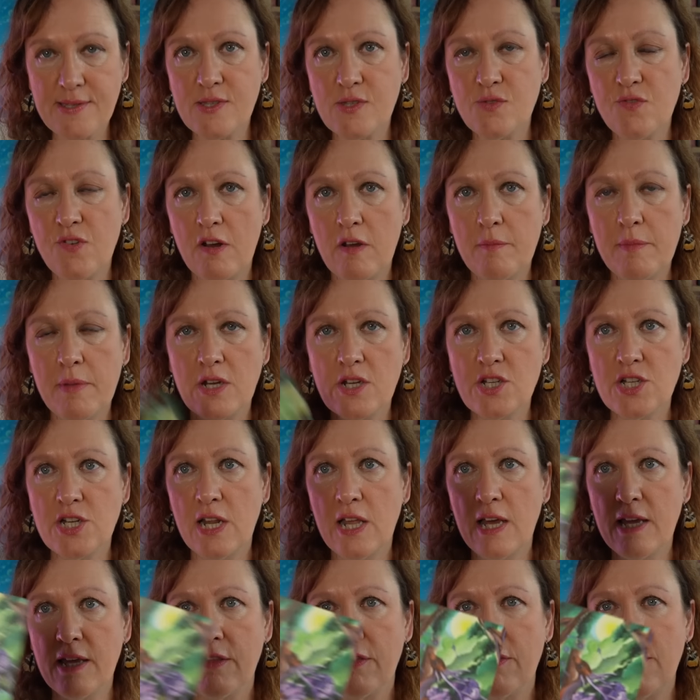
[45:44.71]
It's very much
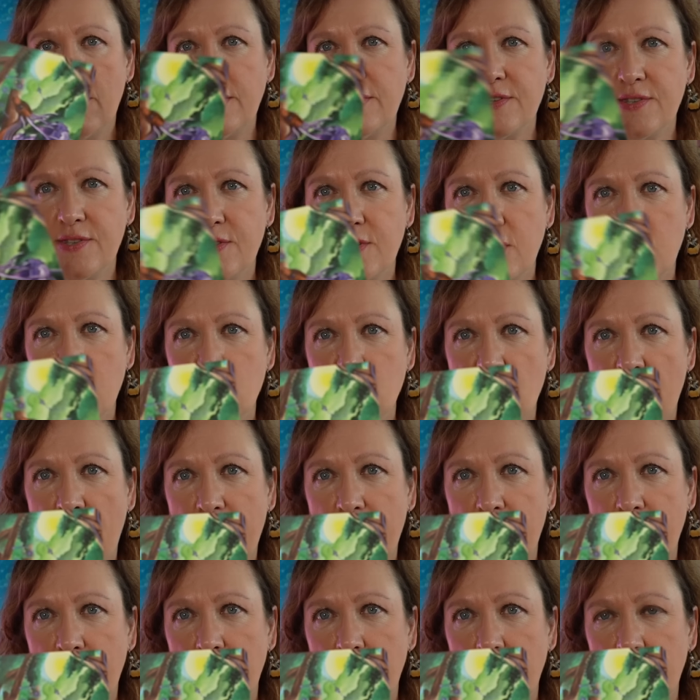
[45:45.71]
like this
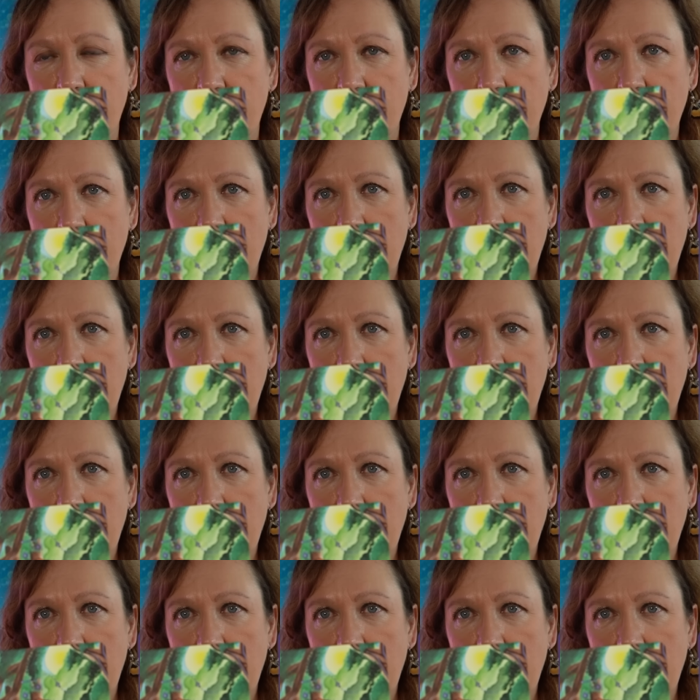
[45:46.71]
dragon.